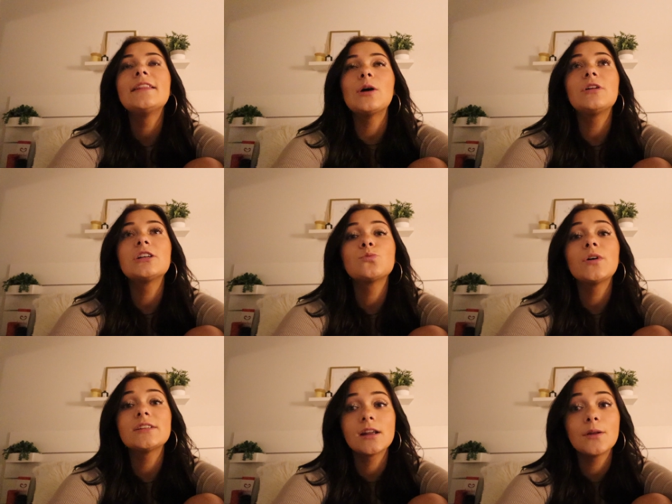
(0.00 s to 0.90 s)
that plus
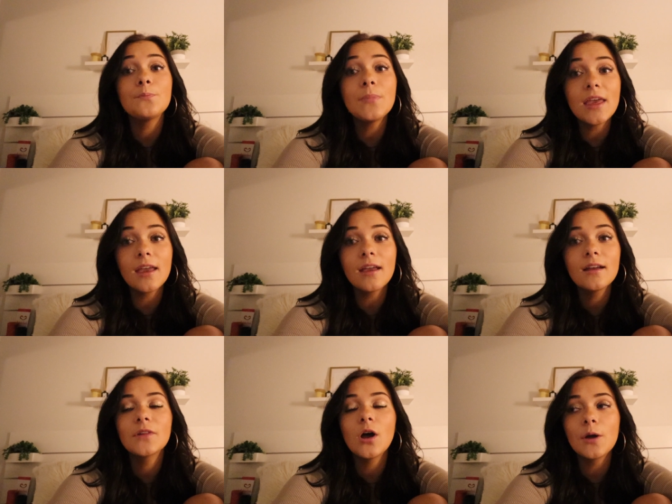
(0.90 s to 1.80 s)
one is going to be.
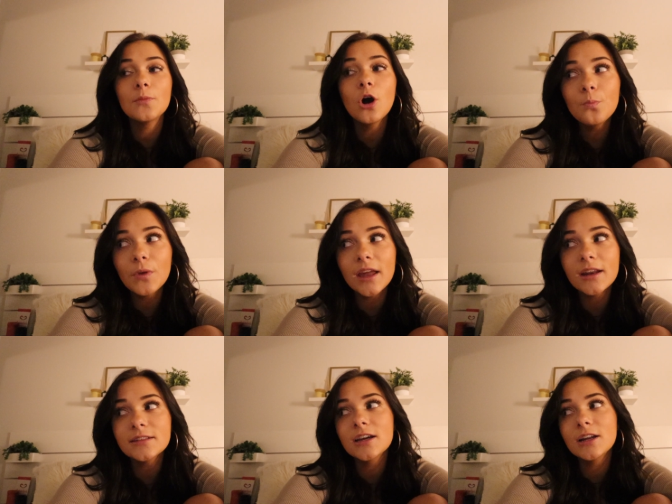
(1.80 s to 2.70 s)
I'm hoping
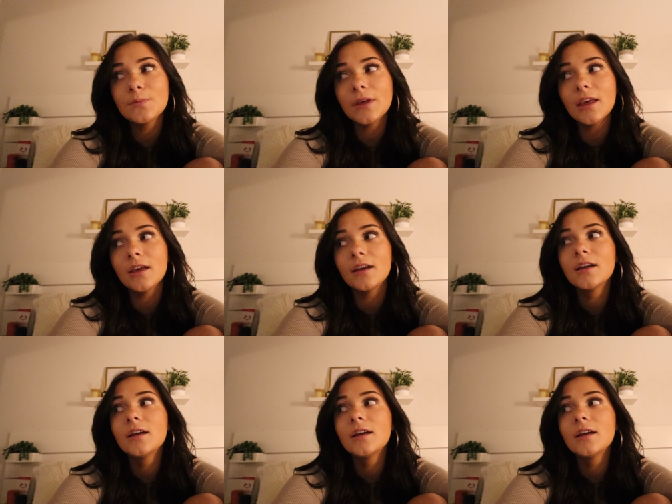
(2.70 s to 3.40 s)
it's going to be